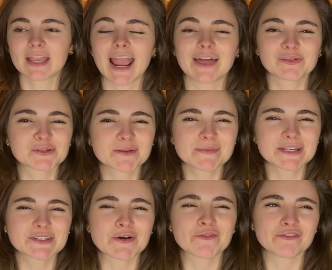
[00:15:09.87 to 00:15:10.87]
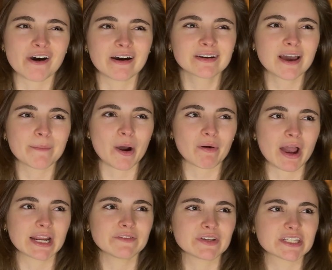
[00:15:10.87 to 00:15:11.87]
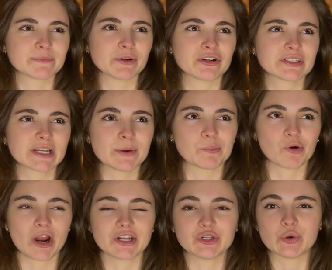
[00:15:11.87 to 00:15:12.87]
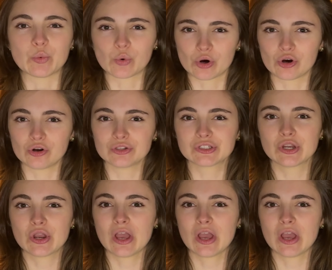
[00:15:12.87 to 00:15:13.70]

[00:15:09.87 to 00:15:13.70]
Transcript: And there's something so fun about kind of experiencing a brand new world